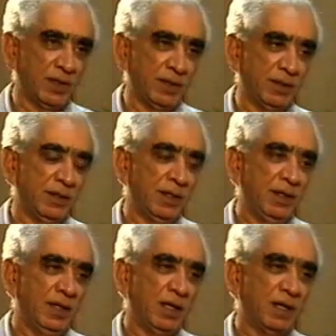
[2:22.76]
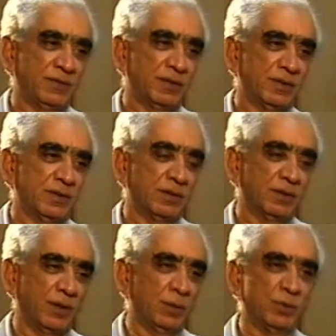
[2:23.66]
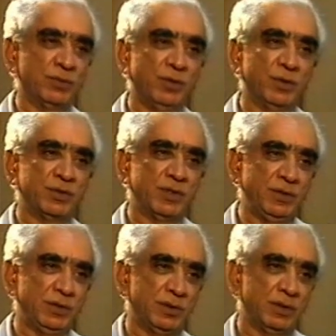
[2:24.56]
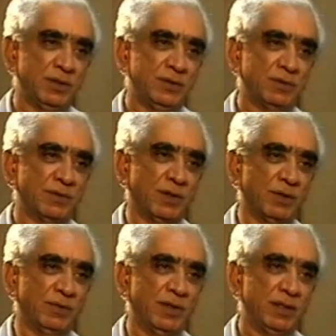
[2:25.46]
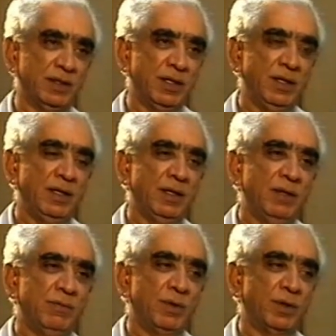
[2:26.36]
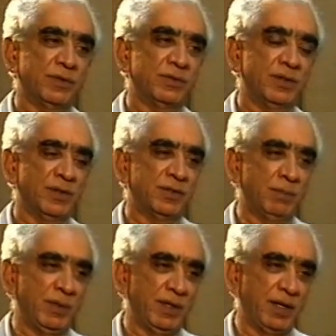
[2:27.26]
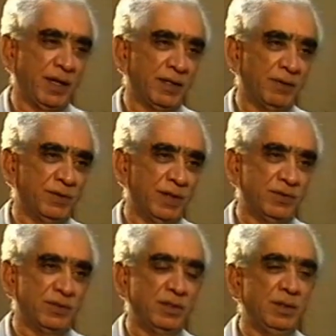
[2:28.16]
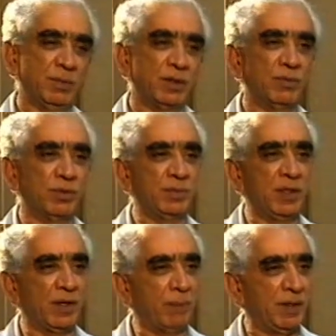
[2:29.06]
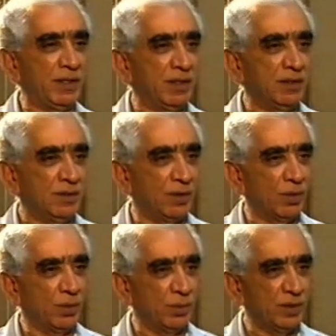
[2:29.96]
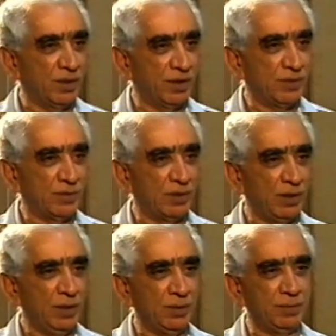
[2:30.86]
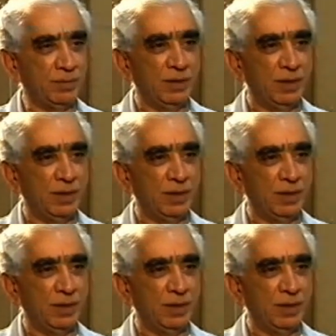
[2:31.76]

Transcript: really after almost 4 centuries of conflict, was not simply an end of history, but it was being replicated all over the rest of the globe.